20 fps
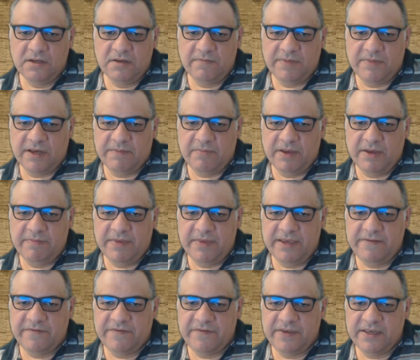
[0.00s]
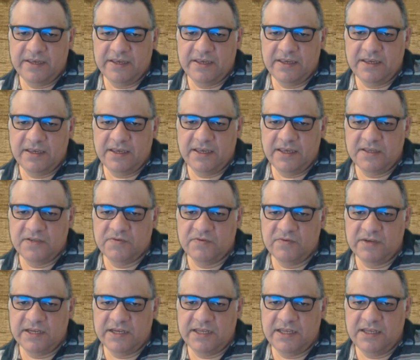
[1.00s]
But my main thing is
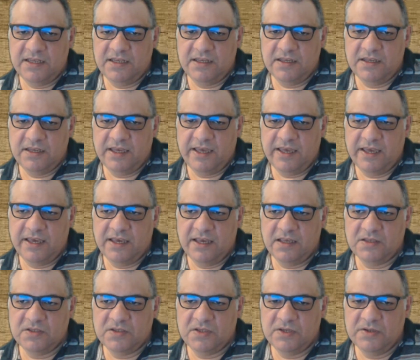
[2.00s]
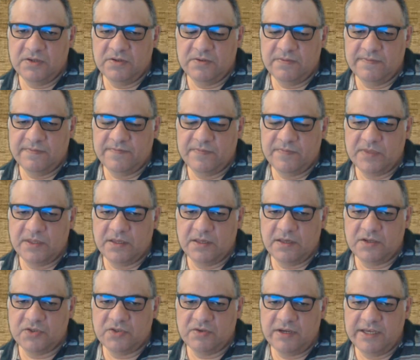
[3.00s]
really here to
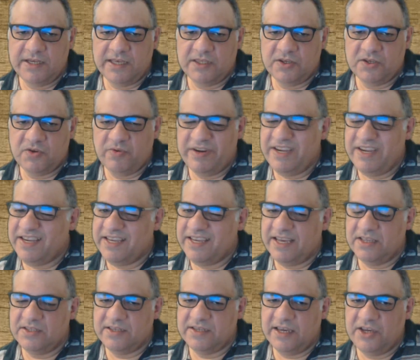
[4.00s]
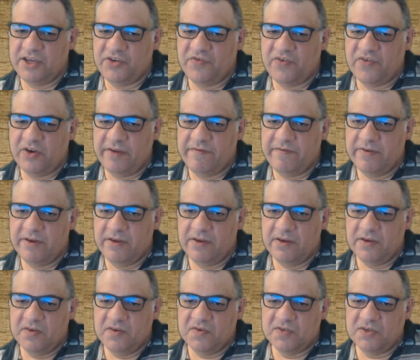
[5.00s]
try and get the queen again to h5.
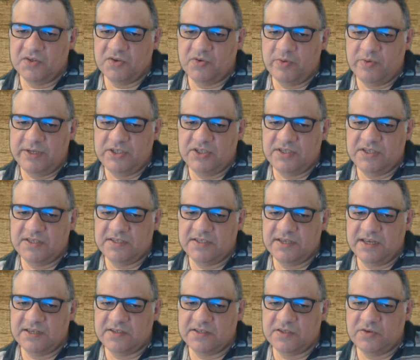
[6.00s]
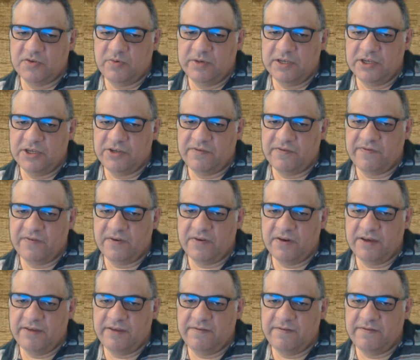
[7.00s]
So queen g6, queen h5.